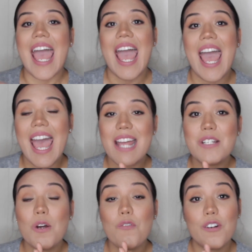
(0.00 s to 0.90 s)

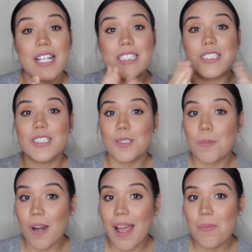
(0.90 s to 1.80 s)
And don't forget to
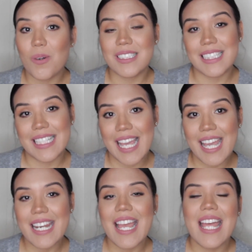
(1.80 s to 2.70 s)
subscribe once
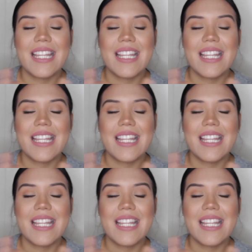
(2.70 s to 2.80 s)
again.